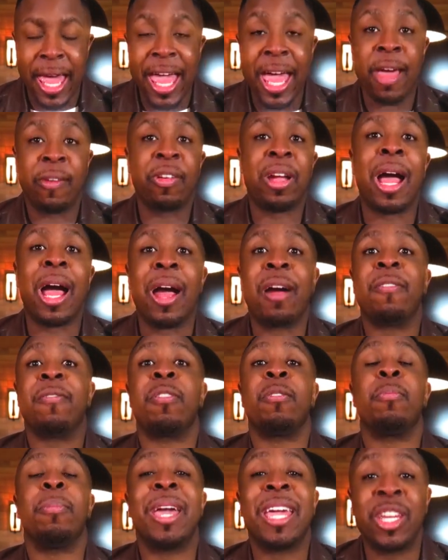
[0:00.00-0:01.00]
have
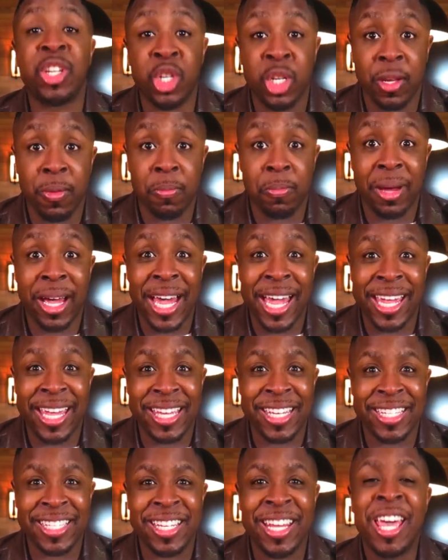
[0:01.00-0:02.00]
confirmation
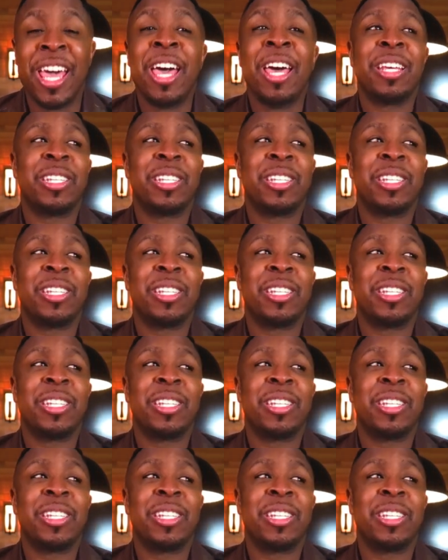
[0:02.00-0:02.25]
bias.